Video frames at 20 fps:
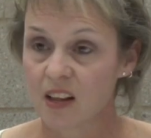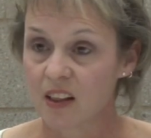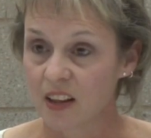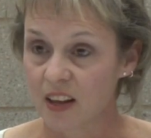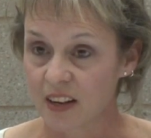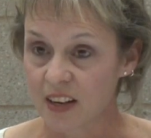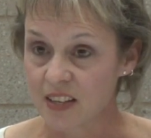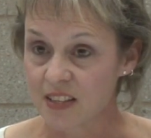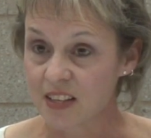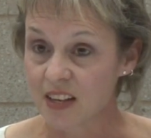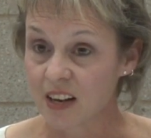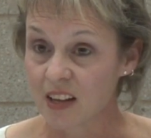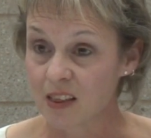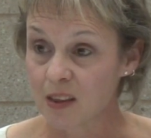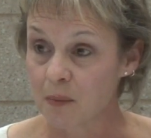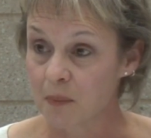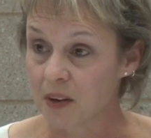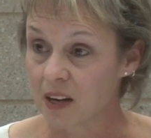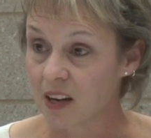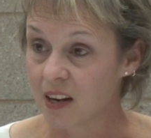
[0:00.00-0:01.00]
Like I said at
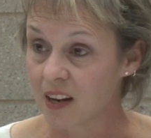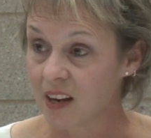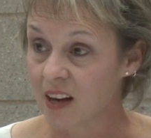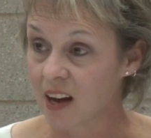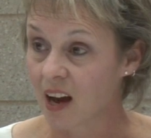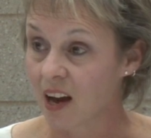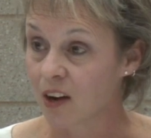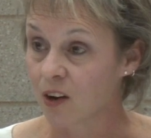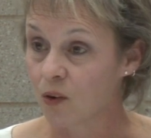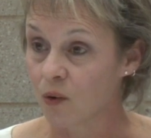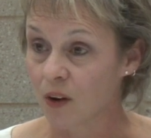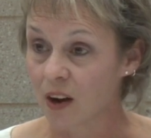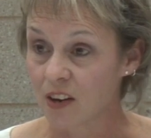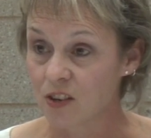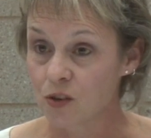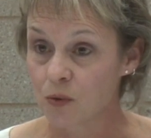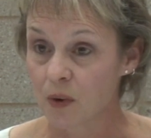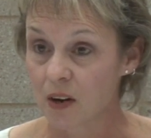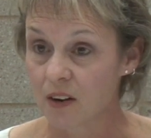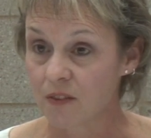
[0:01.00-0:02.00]
the beginning, I
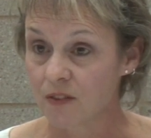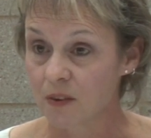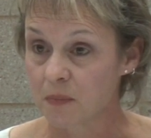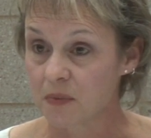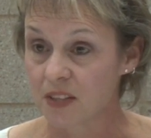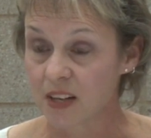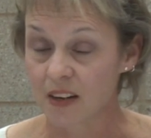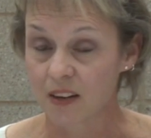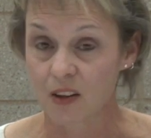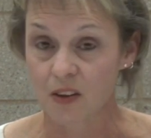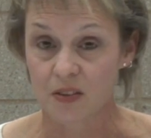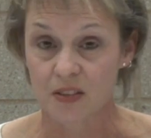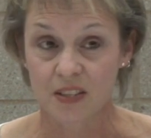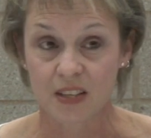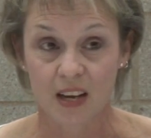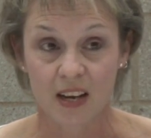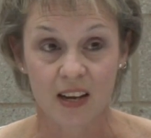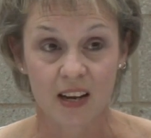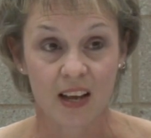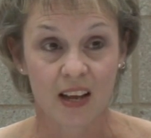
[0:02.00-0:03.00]
graduated from St. Cloud
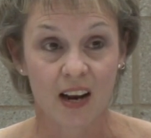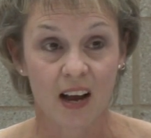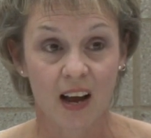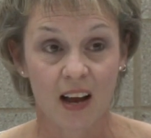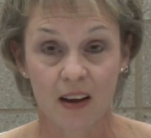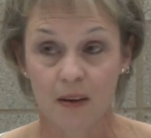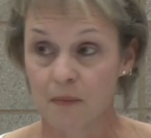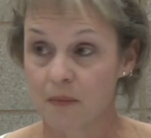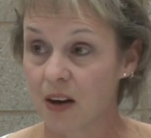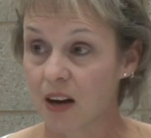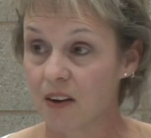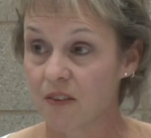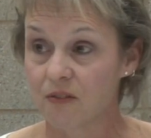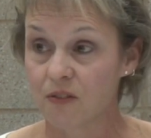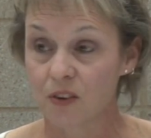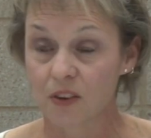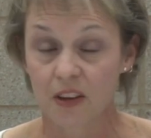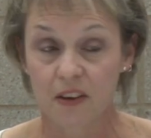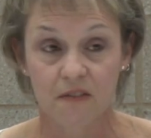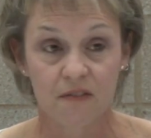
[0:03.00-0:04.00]
State, and I am
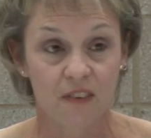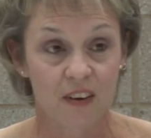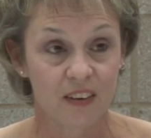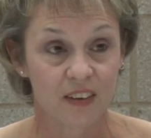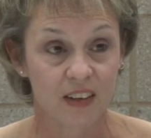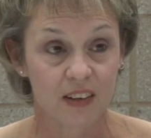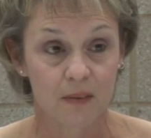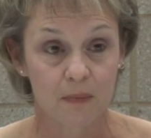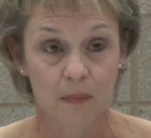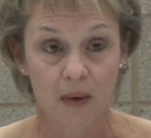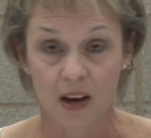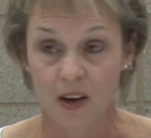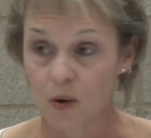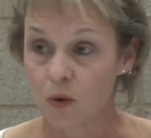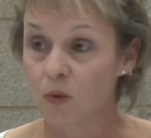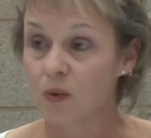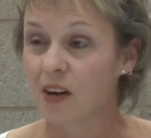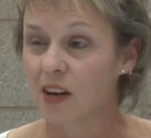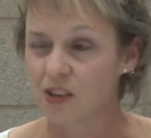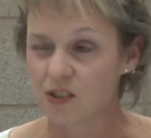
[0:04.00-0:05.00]
fully funded my
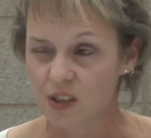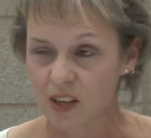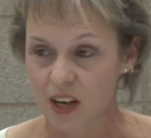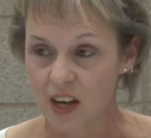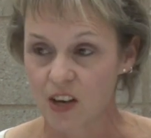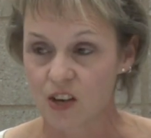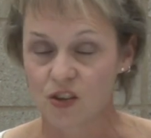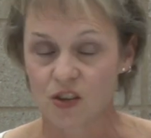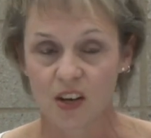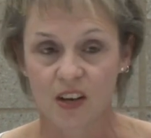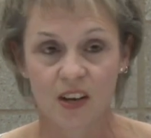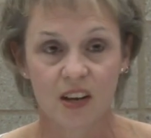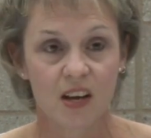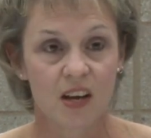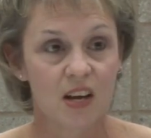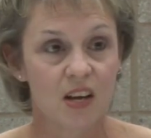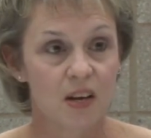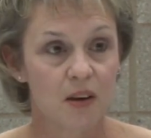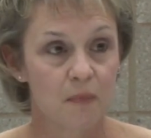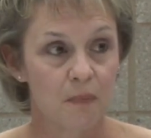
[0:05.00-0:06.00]
own education.
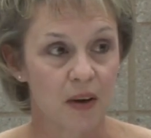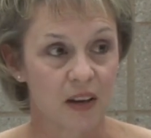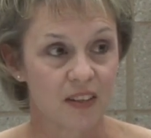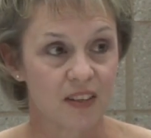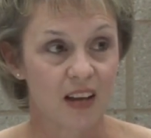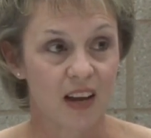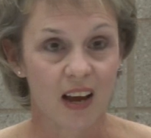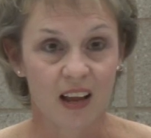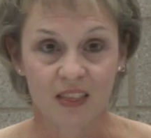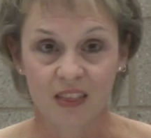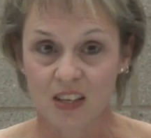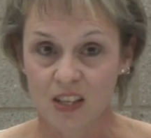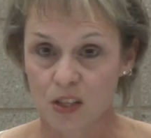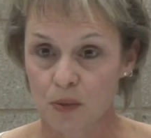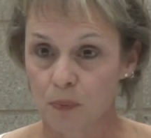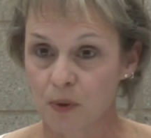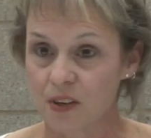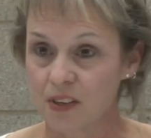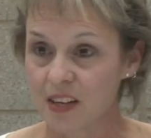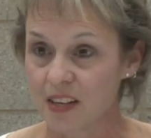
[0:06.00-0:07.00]
But at this
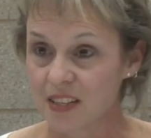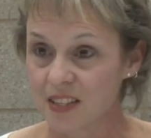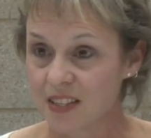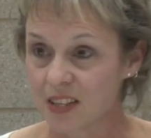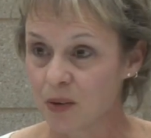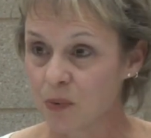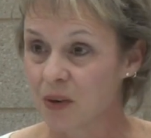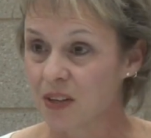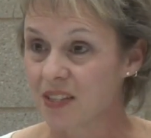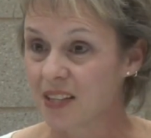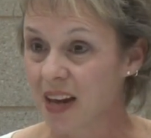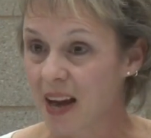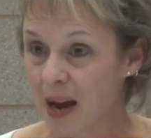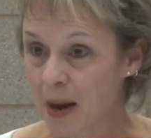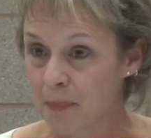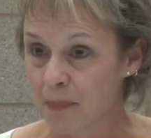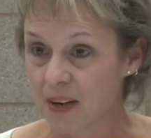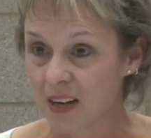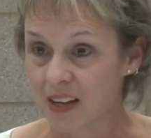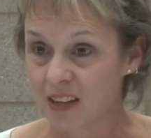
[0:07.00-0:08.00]
point, I see what's
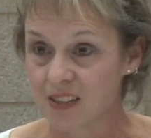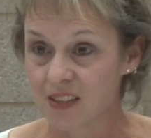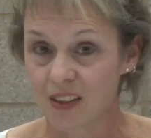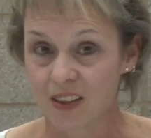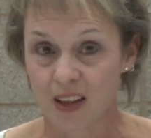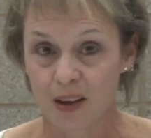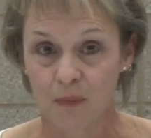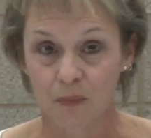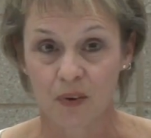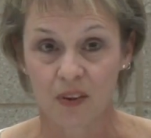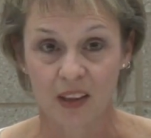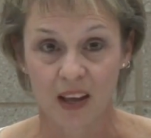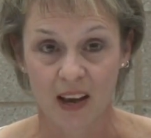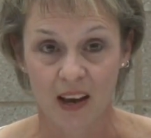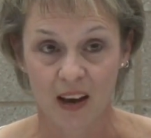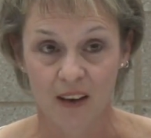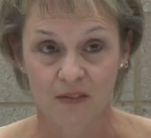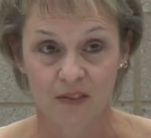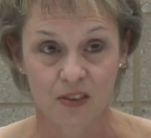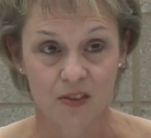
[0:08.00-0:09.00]
happening to them when they
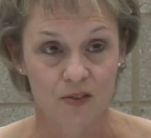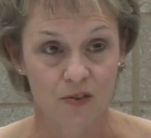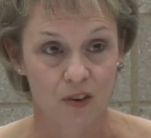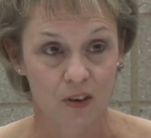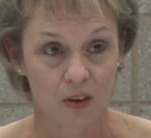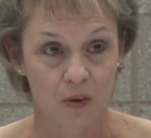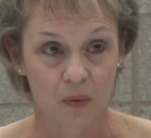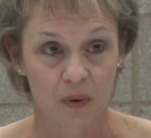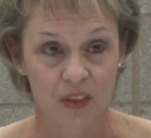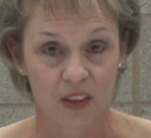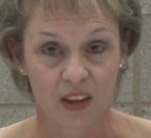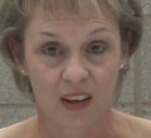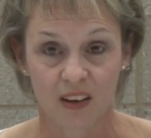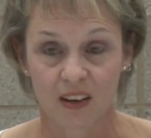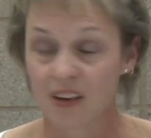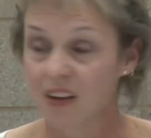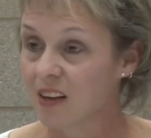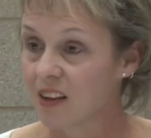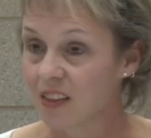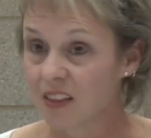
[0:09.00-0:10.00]
have to struggle with it.
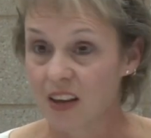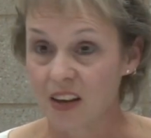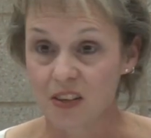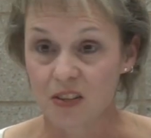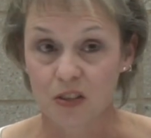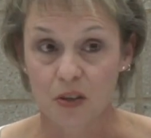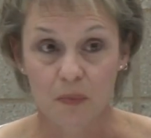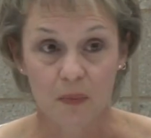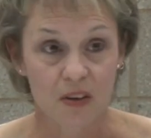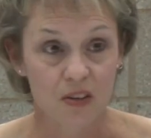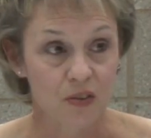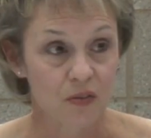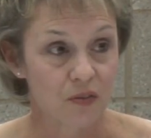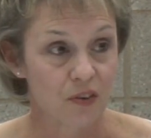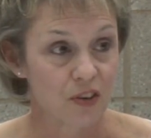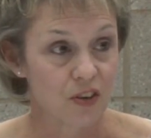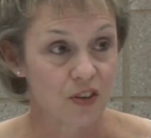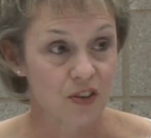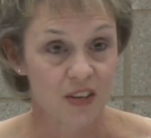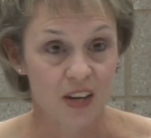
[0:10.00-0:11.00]
Thanks so much
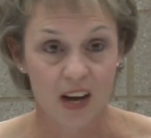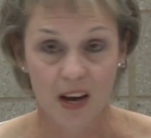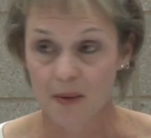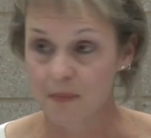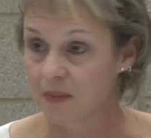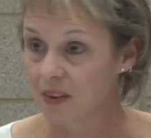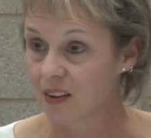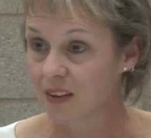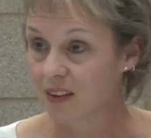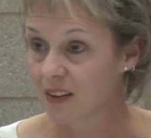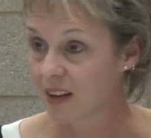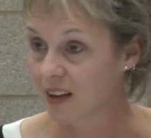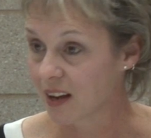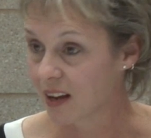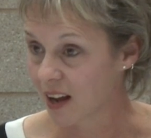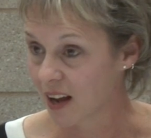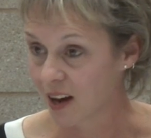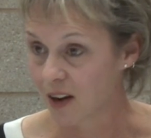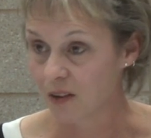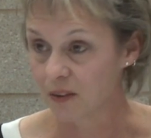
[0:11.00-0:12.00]
for your time,
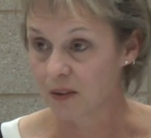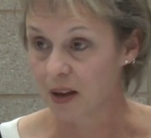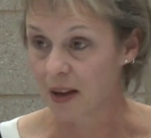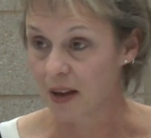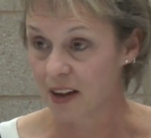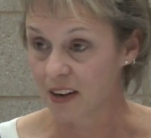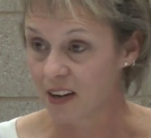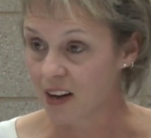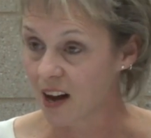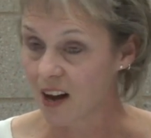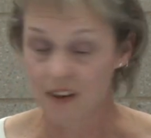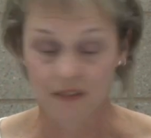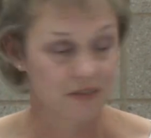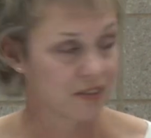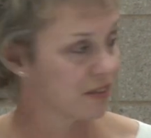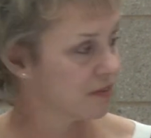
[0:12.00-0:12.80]
and I'll hand it off.